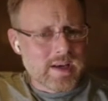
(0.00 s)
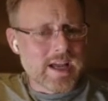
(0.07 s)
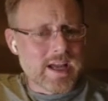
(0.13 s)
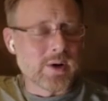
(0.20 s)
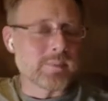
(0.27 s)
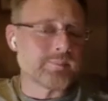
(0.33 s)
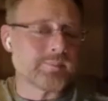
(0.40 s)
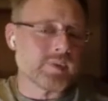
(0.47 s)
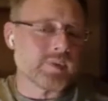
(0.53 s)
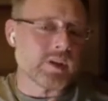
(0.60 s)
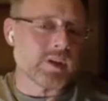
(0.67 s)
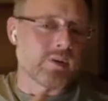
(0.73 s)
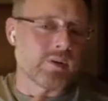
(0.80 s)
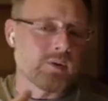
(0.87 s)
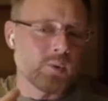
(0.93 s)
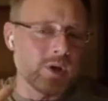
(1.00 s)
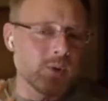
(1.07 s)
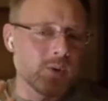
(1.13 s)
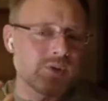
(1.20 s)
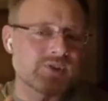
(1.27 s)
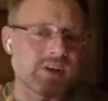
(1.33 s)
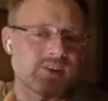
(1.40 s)
Now, we
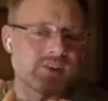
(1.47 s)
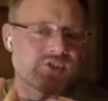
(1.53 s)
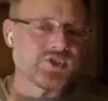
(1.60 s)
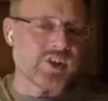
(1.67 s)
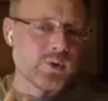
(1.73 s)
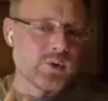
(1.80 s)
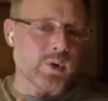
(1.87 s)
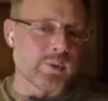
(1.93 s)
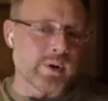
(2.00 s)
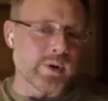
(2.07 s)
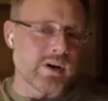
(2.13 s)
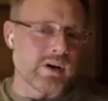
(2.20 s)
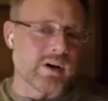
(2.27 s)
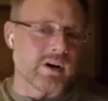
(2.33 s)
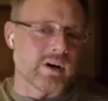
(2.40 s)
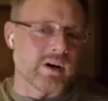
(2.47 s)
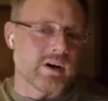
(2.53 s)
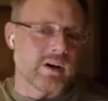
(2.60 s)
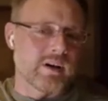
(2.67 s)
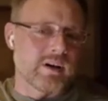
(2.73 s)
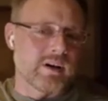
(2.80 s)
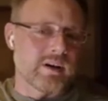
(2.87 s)
always kind of sit where we are
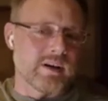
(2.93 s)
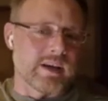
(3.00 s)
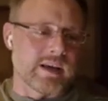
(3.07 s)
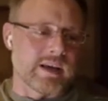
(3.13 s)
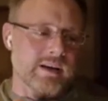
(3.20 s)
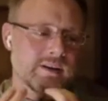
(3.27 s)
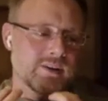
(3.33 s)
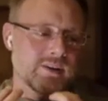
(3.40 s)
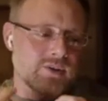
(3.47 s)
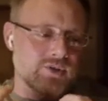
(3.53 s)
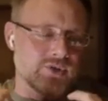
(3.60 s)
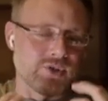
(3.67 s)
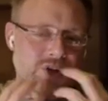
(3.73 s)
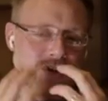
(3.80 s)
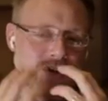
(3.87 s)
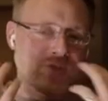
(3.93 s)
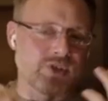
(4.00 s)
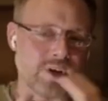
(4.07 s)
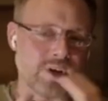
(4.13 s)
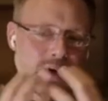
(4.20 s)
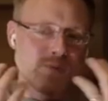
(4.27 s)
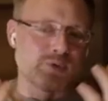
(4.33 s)
and see
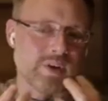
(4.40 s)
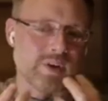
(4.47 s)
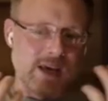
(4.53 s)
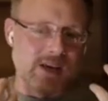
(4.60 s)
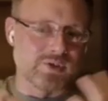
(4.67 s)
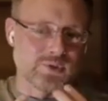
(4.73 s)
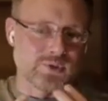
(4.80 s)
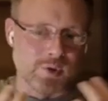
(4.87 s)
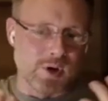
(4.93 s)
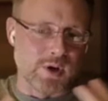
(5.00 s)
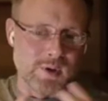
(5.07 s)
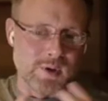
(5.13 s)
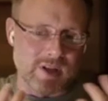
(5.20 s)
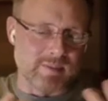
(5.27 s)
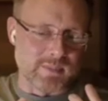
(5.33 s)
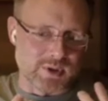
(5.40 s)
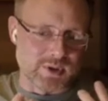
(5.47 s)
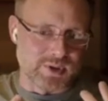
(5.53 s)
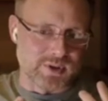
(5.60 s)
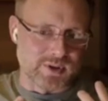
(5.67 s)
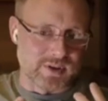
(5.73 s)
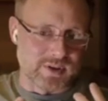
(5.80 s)
ourselves as grown and
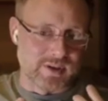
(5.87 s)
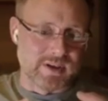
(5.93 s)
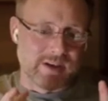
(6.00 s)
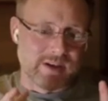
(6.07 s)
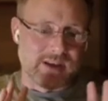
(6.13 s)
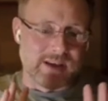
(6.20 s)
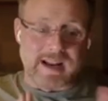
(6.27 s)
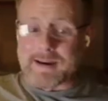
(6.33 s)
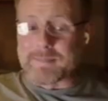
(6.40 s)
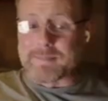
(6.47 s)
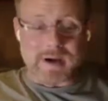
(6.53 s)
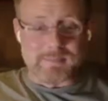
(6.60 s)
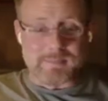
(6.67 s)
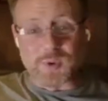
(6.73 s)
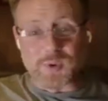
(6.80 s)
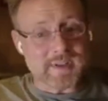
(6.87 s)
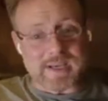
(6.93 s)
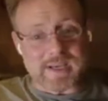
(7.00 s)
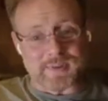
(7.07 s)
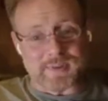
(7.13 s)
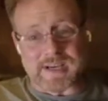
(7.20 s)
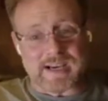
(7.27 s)
mature, and I'm doing
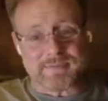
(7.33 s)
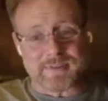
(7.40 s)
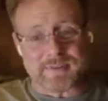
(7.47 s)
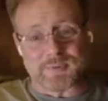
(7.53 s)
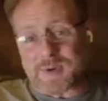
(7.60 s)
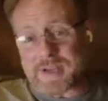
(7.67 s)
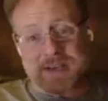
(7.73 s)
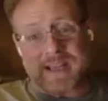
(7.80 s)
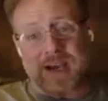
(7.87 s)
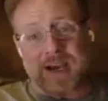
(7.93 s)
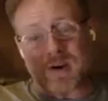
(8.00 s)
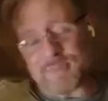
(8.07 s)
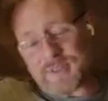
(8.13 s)
that with Kafka right now.